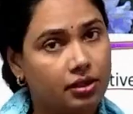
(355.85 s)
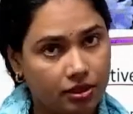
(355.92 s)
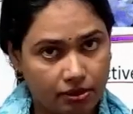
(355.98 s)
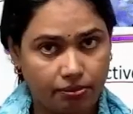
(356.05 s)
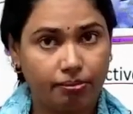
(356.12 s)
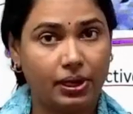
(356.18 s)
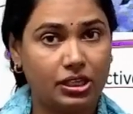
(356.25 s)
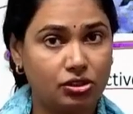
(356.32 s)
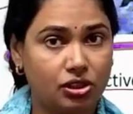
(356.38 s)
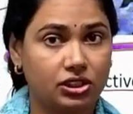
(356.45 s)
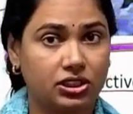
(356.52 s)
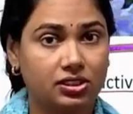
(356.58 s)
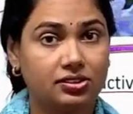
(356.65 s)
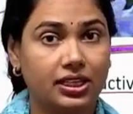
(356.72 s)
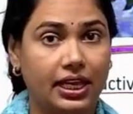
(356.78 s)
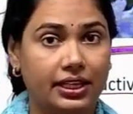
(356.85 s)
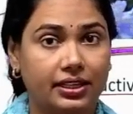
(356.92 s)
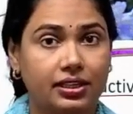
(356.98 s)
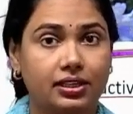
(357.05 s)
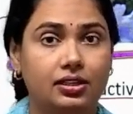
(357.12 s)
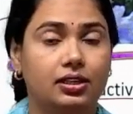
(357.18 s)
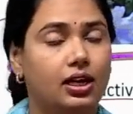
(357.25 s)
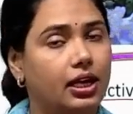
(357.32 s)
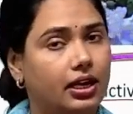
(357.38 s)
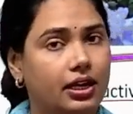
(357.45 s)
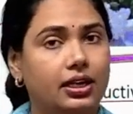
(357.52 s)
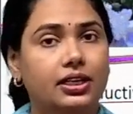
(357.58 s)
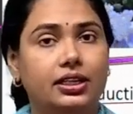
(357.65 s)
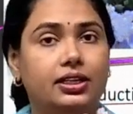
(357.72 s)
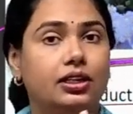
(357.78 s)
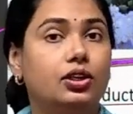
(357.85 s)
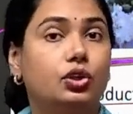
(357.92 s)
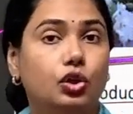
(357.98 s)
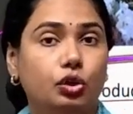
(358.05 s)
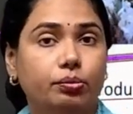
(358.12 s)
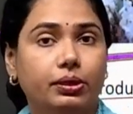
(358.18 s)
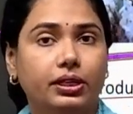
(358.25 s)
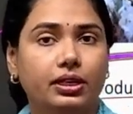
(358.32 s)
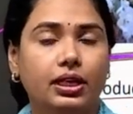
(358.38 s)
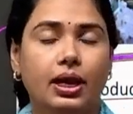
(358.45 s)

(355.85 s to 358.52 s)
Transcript: menstruation cycle occur in a human.